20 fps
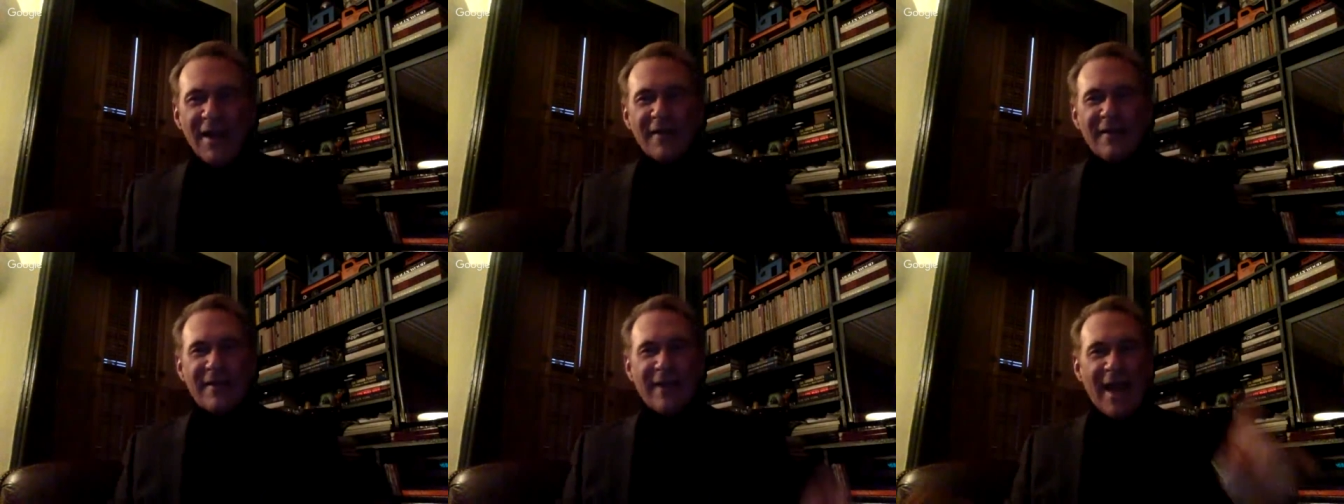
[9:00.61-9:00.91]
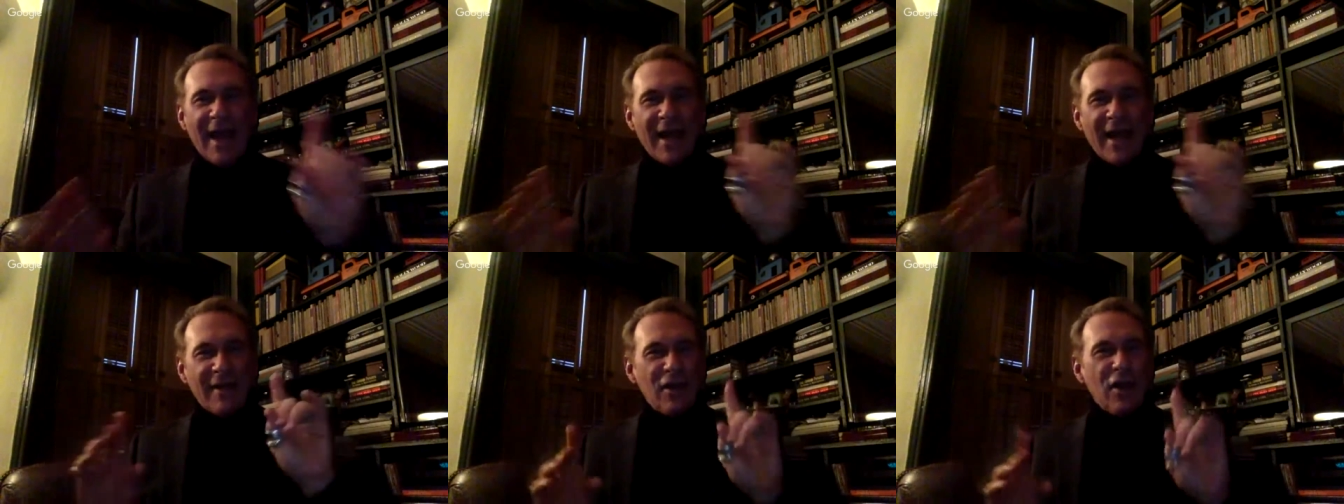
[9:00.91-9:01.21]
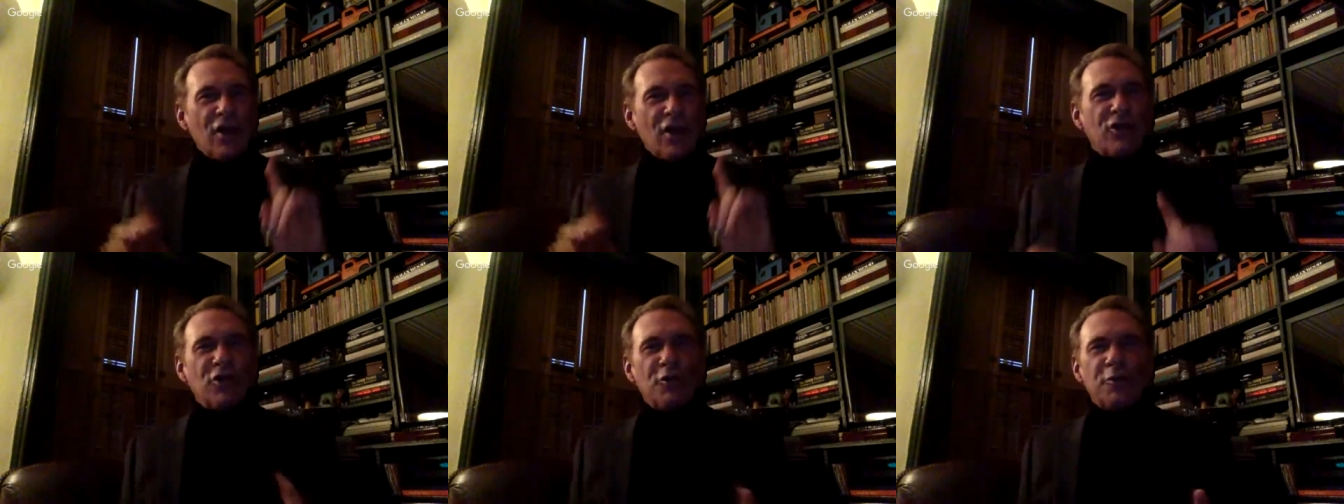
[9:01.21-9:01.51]
Then
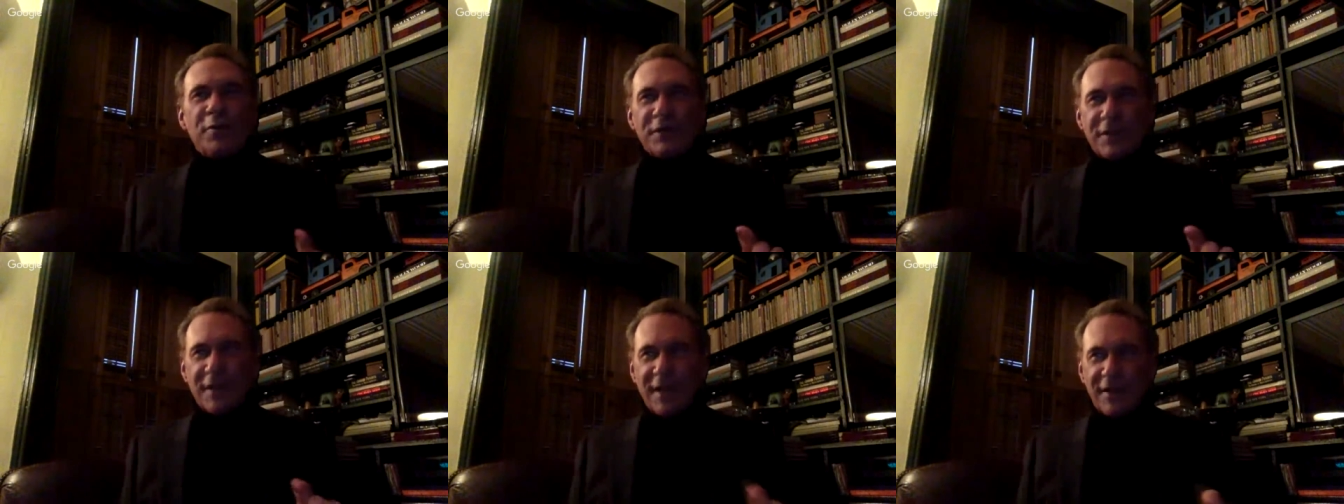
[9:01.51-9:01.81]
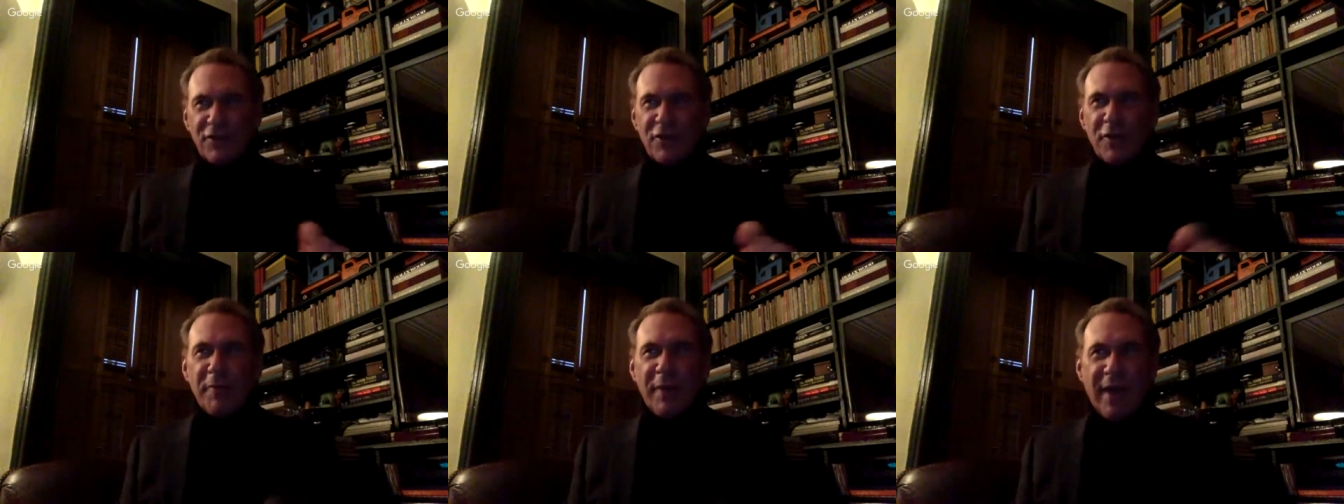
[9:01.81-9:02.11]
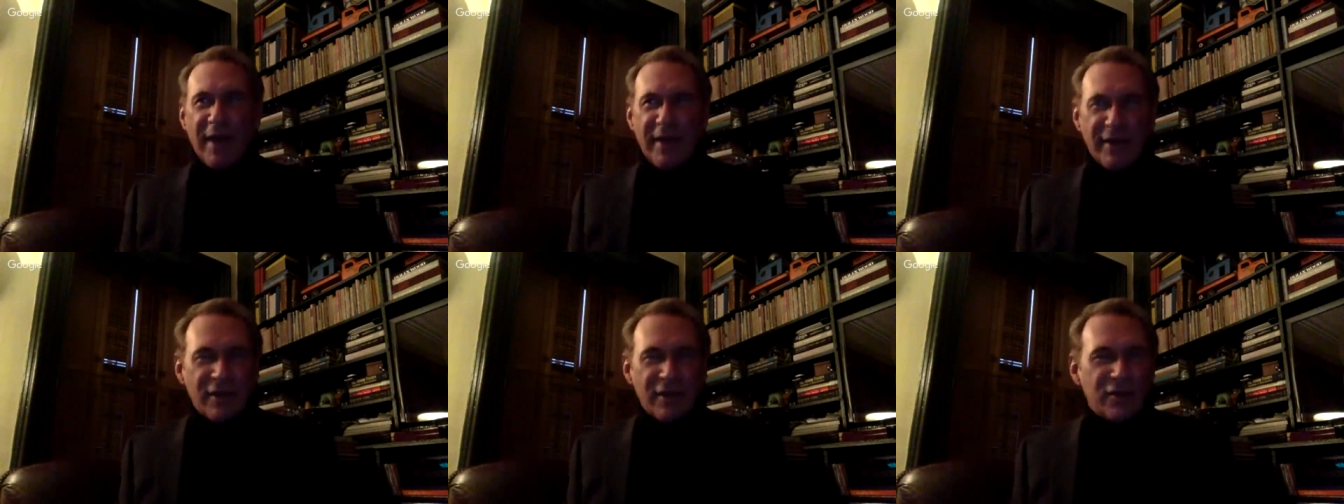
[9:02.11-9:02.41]
you put on your
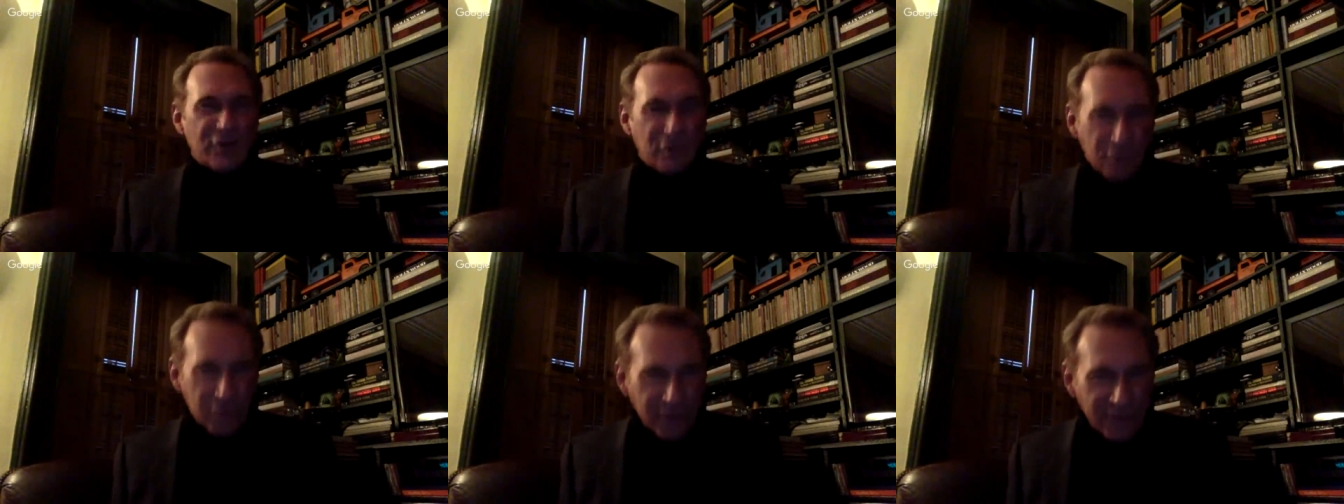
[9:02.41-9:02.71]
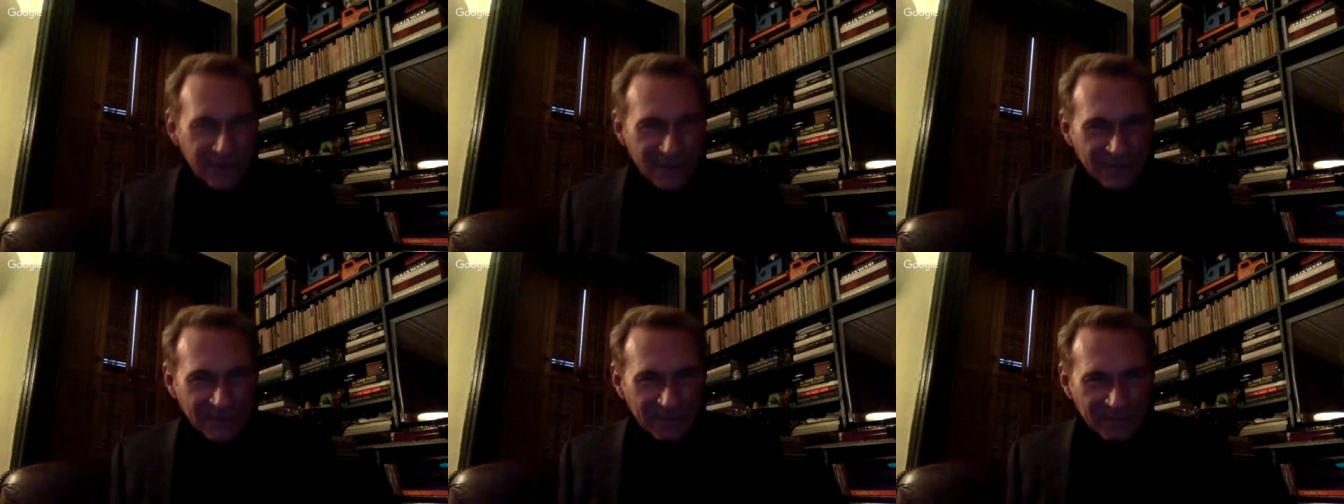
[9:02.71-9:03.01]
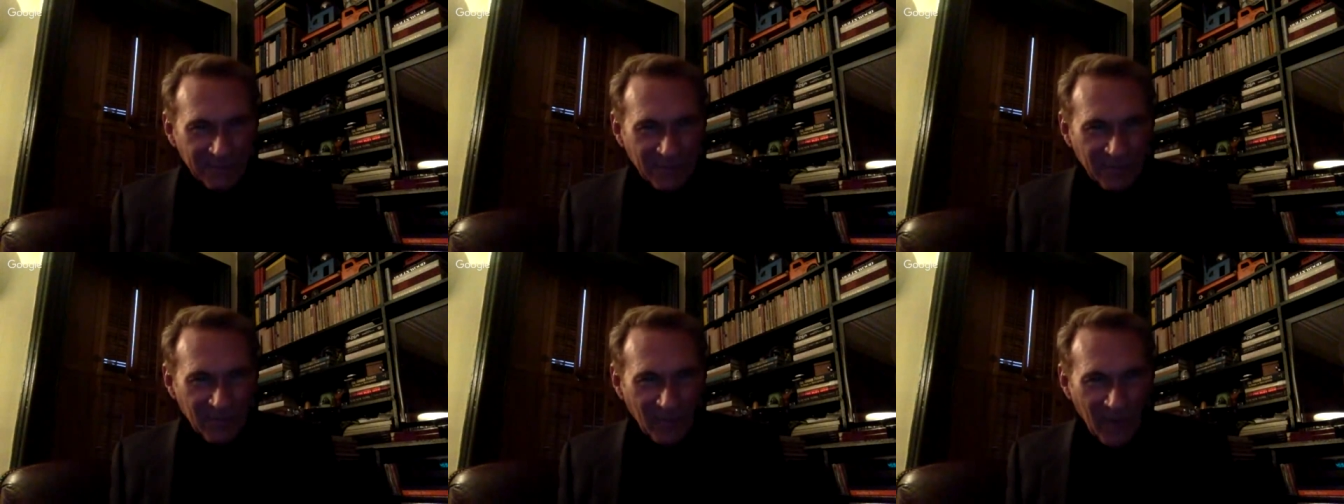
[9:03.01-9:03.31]
bathing suit,
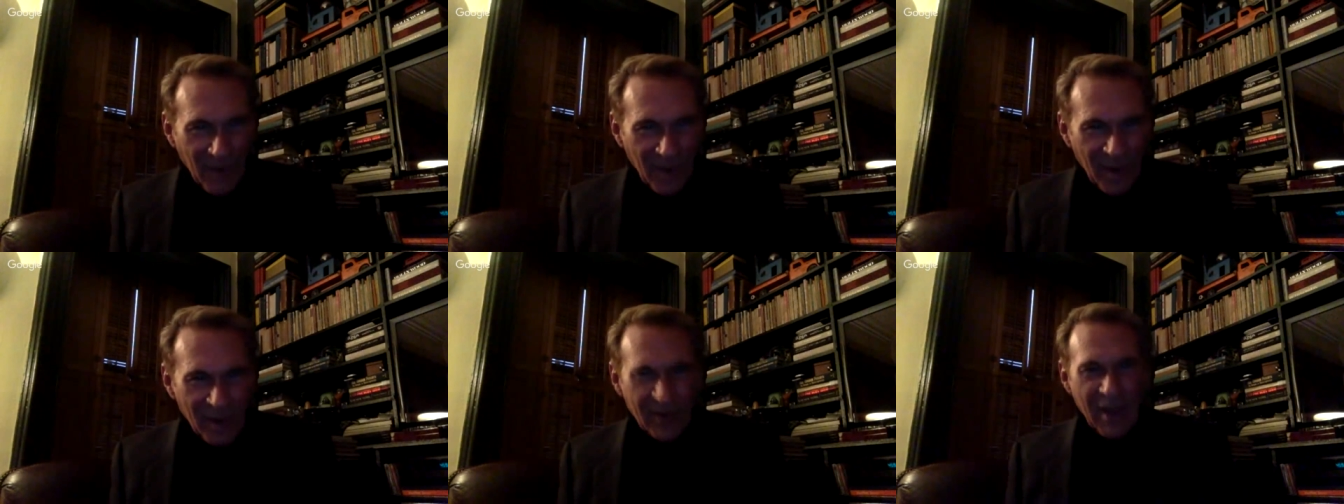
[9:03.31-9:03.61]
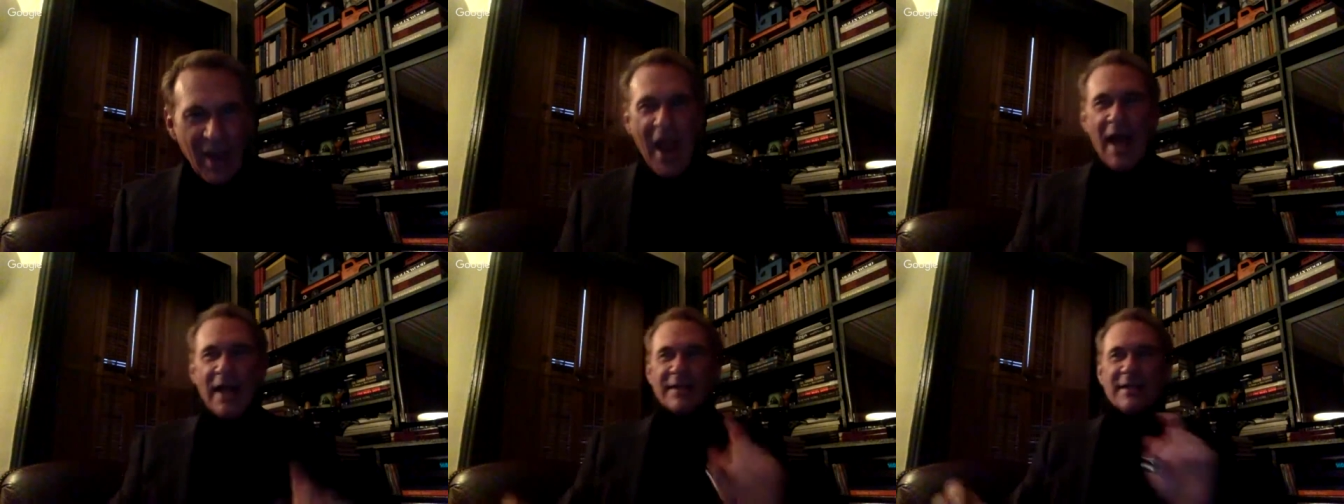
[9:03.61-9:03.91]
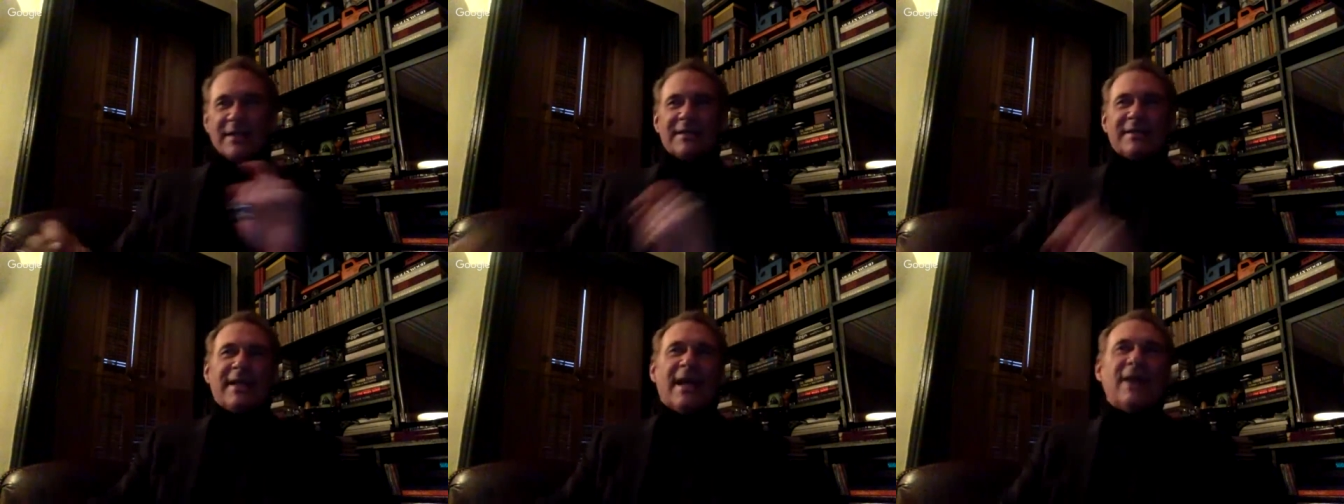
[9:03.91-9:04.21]
and
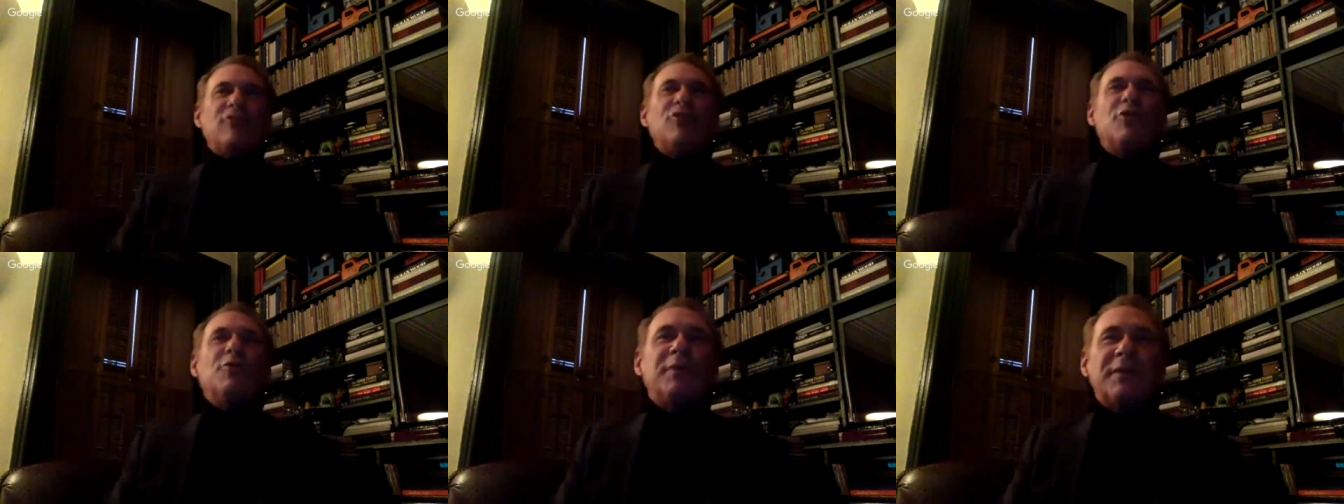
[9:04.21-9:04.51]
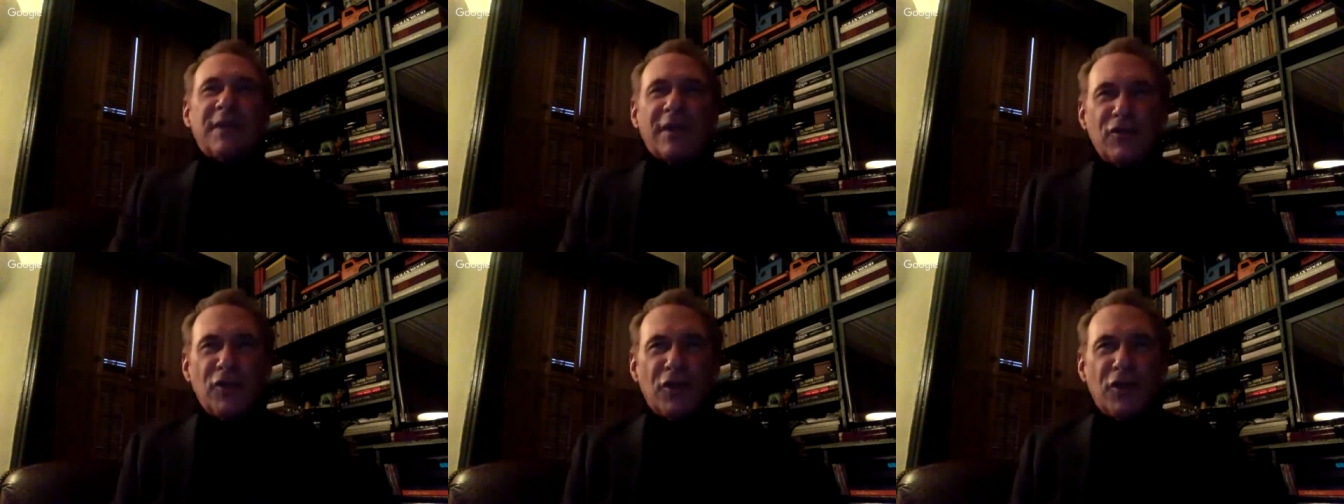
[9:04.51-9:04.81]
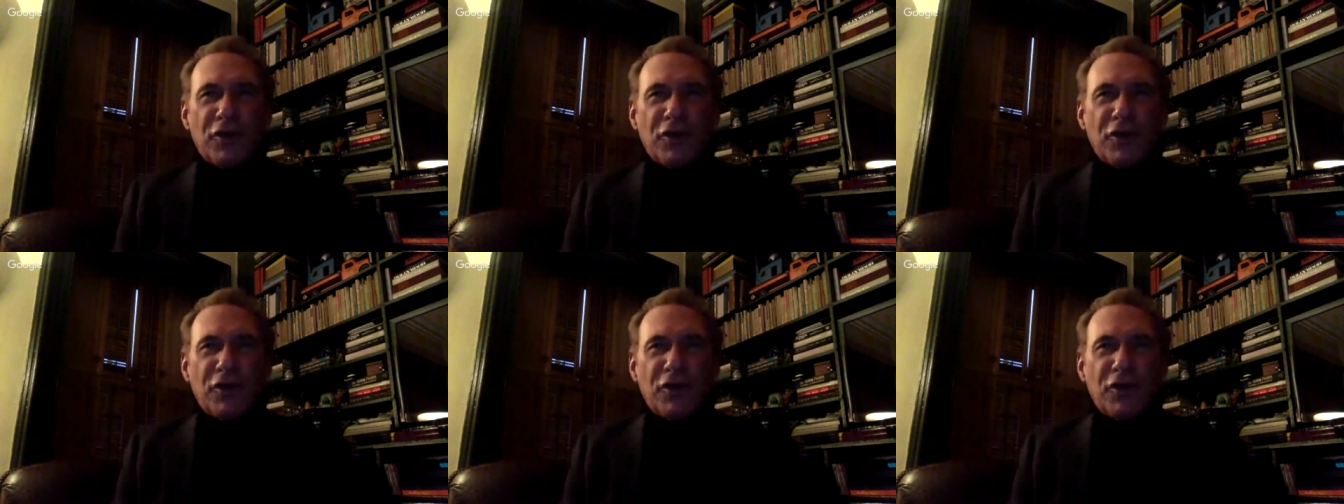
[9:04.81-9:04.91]
then you put on your